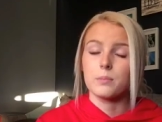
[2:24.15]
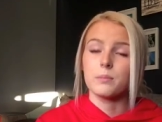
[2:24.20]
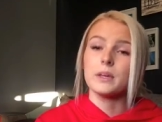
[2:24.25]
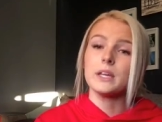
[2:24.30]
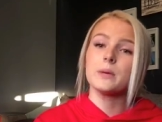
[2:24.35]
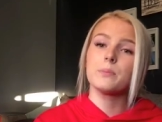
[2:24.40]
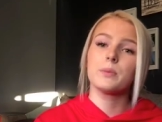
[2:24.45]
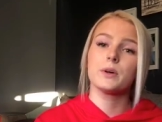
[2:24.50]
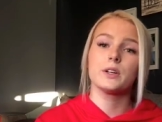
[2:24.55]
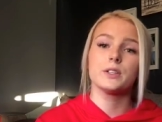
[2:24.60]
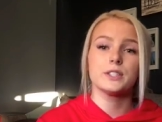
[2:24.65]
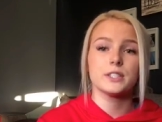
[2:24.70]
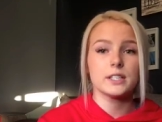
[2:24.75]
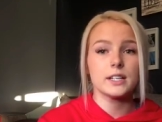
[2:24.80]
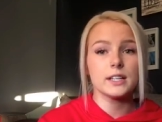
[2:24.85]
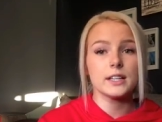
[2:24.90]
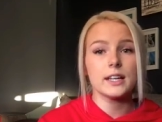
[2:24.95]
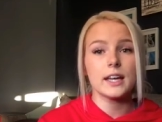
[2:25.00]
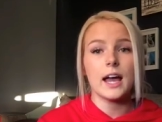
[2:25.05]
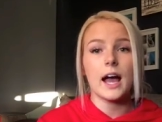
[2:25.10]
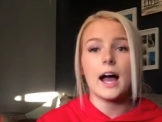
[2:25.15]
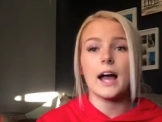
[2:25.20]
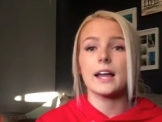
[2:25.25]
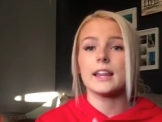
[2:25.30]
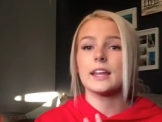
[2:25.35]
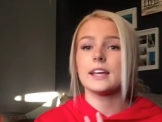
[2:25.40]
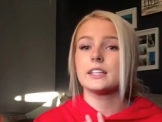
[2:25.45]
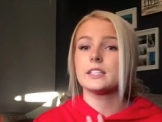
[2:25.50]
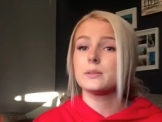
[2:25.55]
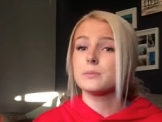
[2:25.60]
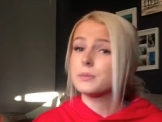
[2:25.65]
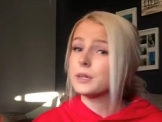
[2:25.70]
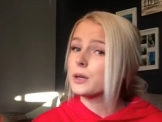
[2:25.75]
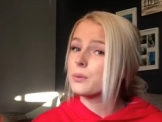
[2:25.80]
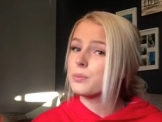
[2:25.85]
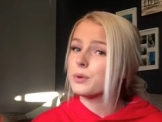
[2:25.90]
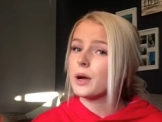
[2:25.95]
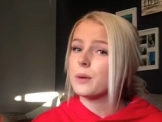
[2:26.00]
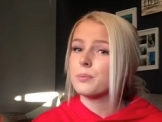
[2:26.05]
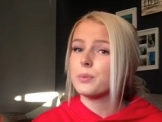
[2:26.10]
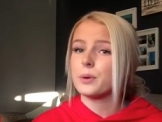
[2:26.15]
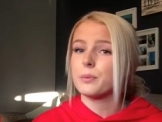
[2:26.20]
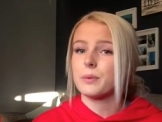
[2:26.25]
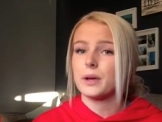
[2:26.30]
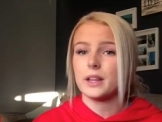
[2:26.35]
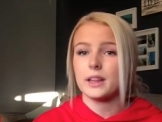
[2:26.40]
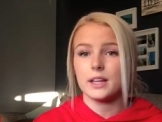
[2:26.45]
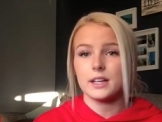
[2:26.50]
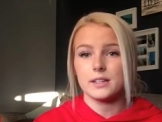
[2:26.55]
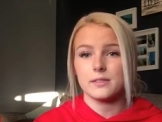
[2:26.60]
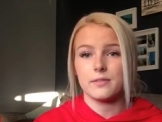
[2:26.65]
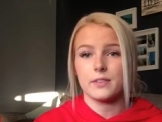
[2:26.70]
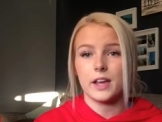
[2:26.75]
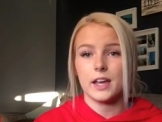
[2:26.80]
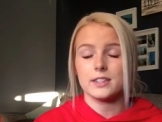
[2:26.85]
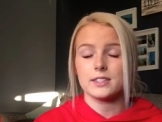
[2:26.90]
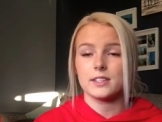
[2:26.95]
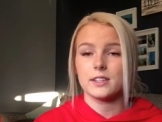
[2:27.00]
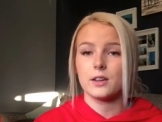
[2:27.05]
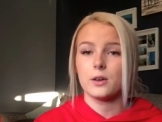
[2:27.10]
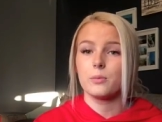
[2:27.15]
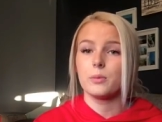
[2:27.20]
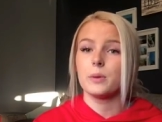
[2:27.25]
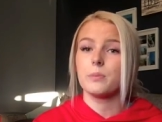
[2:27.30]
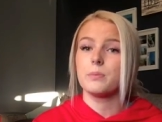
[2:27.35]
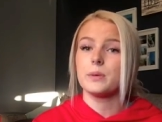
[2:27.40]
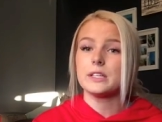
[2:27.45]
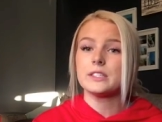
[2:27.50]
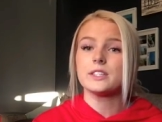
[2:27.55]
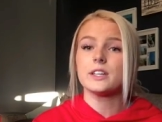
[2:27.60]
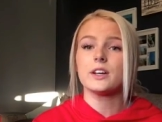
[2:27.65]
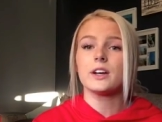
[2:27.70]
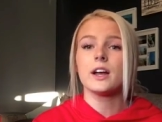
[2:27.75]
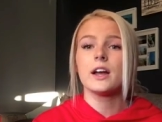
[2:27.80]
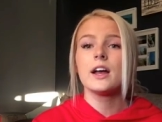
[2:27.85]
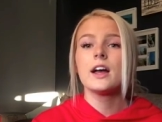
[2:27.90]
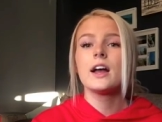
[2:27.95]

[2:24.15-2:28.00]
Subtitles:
Me personally, I like to meal prep when my life gets a little bit busier.